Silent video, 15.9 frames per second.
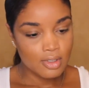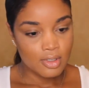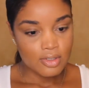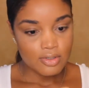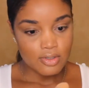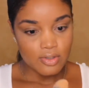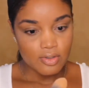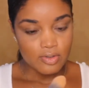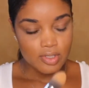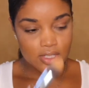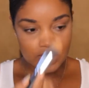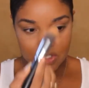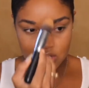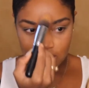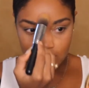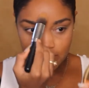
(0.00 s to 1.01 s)
So the
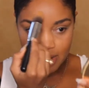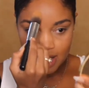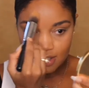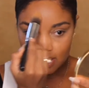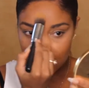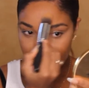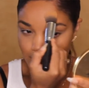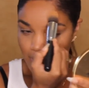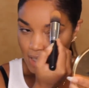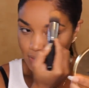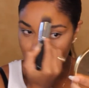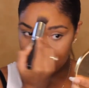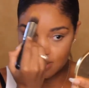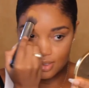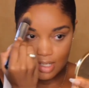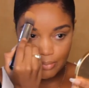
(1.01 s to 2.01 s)
Shayla palette came out
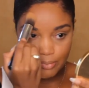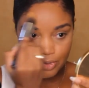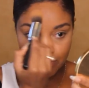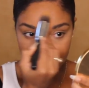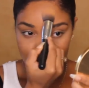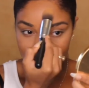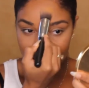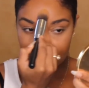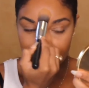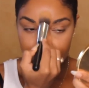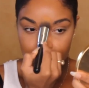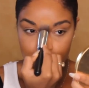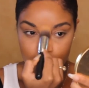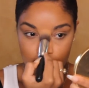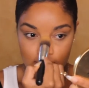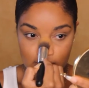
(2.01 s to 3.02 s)
this summer.
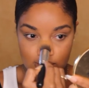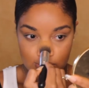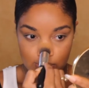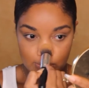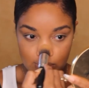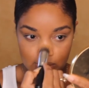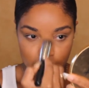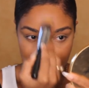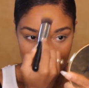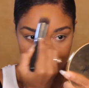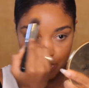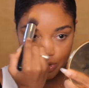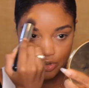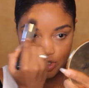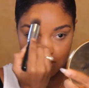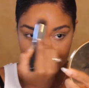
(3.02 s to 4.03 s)
It's a really great
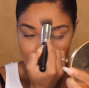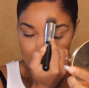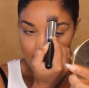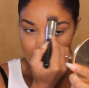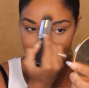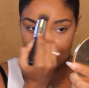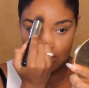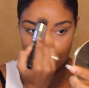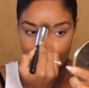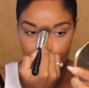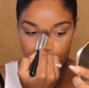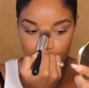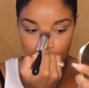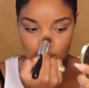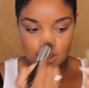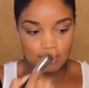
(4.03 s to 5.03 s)
purchase because it's so
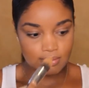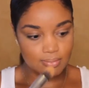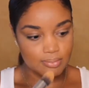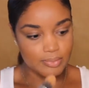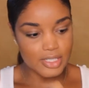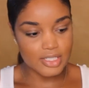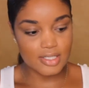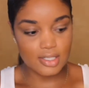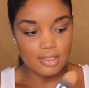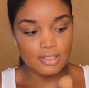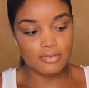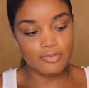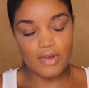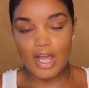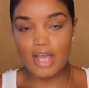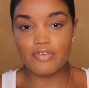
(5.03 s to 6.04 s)
many, basically
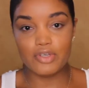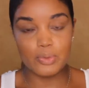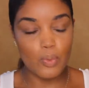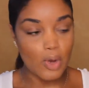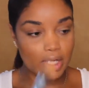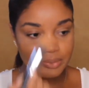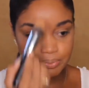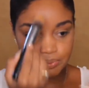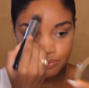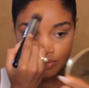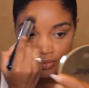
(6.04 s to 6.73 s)
5-in-1.